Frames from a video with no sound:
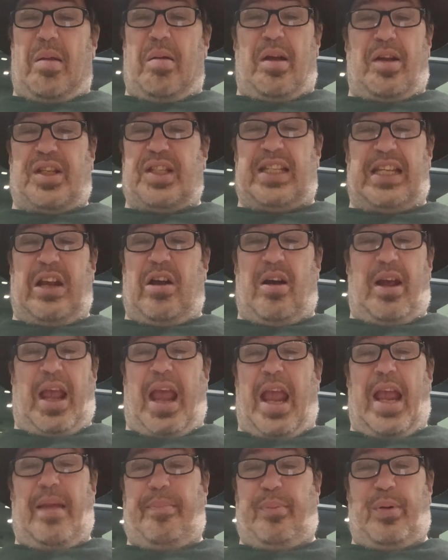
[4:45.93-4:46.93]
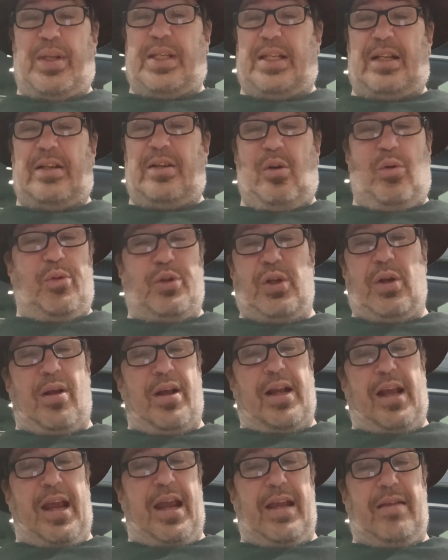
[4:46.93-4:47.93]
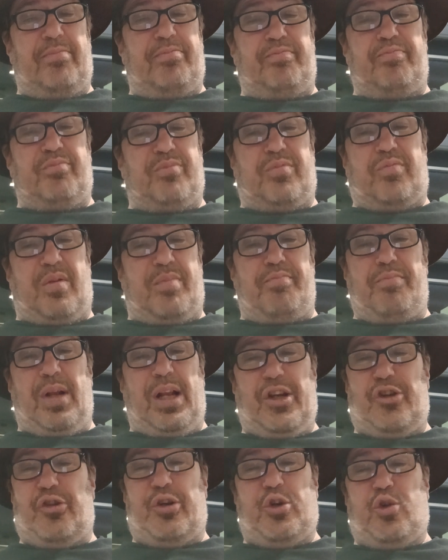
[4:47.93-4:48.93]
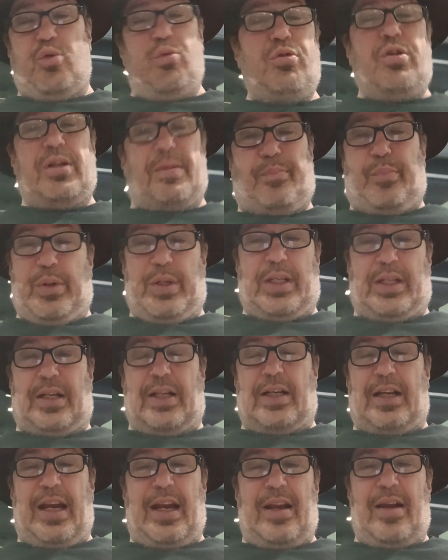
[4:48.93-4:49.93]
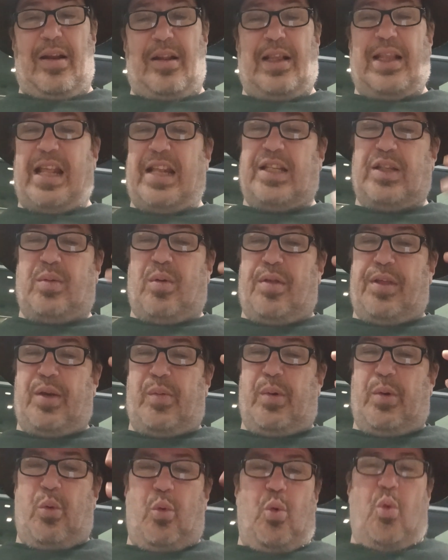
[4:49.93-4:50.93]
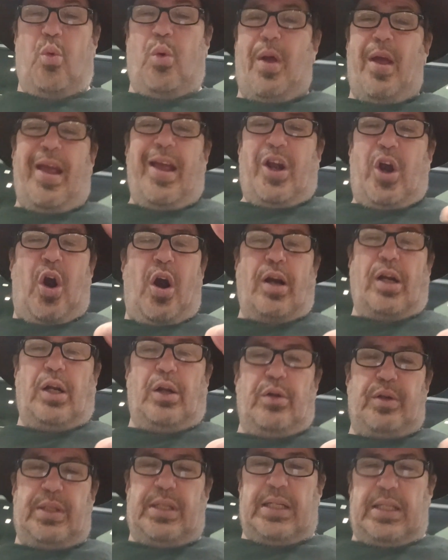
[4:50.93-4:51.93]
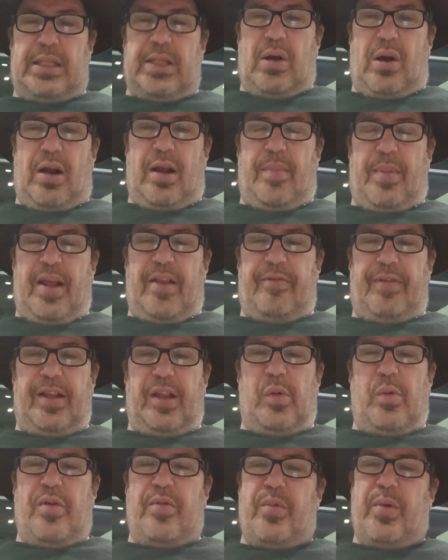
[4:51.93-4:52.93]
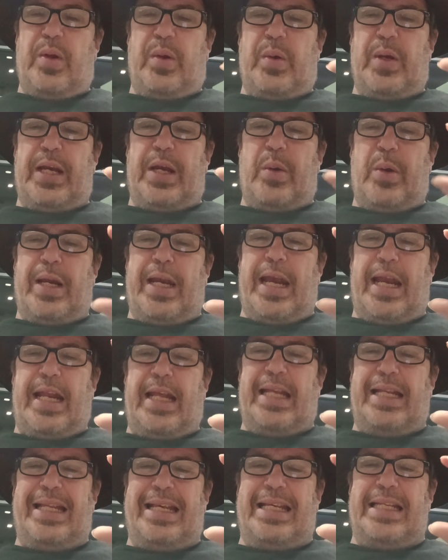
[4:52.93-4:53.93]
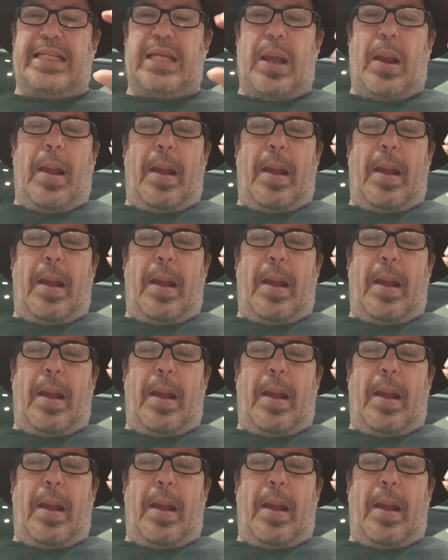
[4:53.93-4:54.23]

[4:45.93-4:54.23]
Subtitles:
CIA president, or would you like a military junta president? And that sort of thing, we're all kind of losing sight about the fact that we're getting these